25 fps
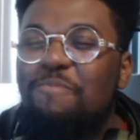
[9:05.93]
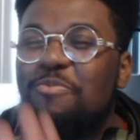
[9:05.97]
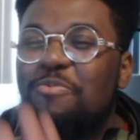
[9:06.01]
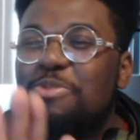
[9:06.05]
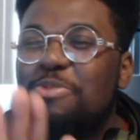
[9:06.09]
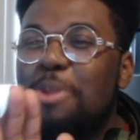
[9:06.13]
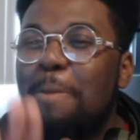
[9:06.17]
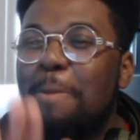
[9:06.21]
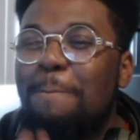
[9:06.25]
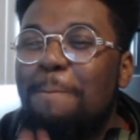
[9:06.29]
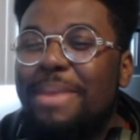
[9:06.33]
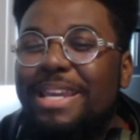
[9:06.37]

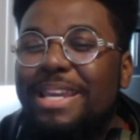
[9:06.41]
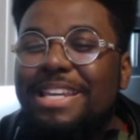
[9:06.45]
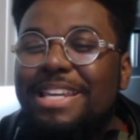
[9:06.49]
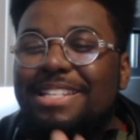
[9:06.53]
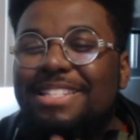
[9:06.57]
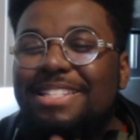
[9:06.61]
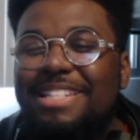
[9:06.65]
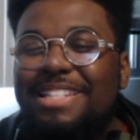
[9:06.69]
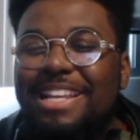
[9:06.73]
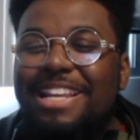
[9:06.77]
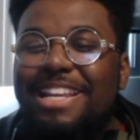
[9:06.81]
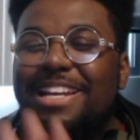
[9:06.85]
the
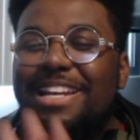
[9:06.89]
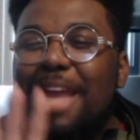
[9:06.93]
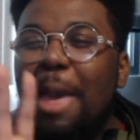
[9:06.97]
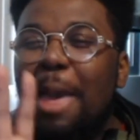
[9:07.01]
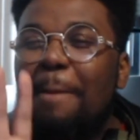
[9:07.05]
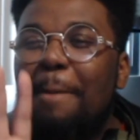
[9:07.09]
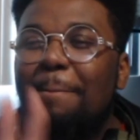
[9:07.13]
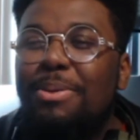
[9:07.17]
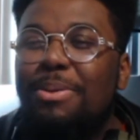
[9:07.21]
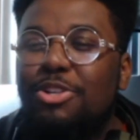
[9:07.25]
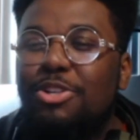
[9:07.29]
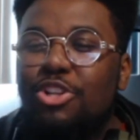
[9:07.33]
biggest thing
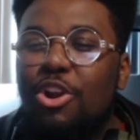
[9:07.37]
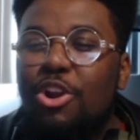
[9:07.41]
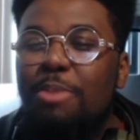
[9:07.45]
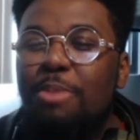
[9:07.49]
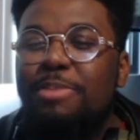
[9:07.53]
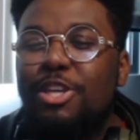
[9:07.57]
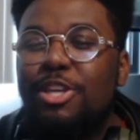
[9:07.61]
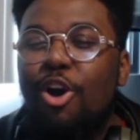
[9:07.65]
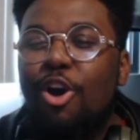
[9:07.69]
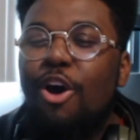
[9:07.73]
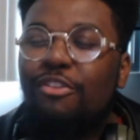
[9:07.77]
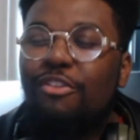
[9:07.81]
that turned
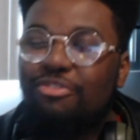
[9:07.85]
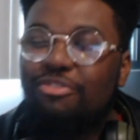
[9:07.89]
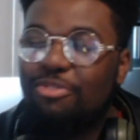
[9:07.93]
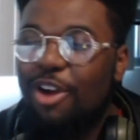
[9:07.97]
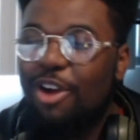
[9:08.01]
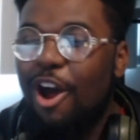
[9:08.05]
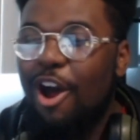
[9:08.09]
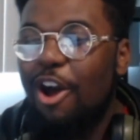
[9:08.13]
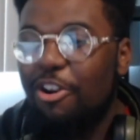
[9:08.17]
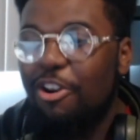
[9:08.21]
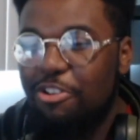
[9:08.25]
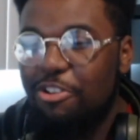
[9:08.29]
me off from
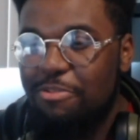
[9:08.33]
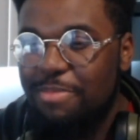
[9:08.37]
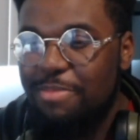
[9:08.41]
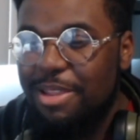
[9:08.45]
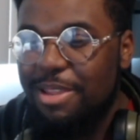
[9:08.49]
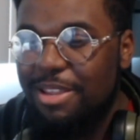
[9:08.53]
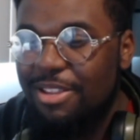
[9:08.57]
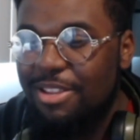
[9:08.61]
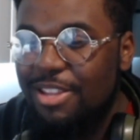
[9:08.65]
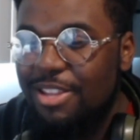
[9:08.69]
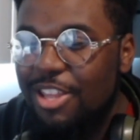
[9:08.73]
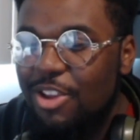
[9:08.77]

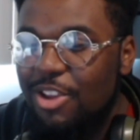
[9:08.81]
Aquaman